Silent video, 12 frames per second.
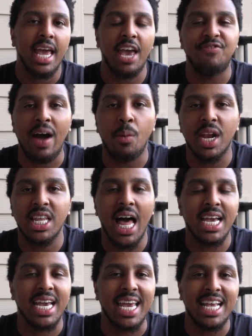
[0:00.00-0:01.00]
If I want to
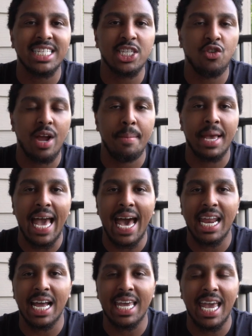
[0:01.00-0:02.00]
lock an Instagram
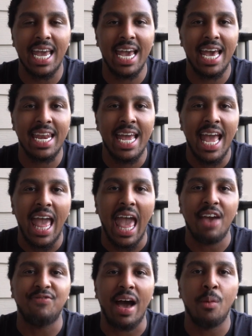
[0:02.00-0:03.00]
guide, I can.
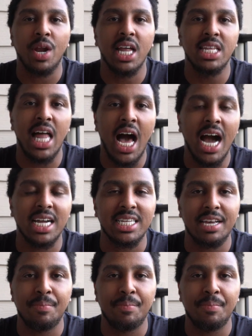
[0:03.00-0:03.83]
If I want to lock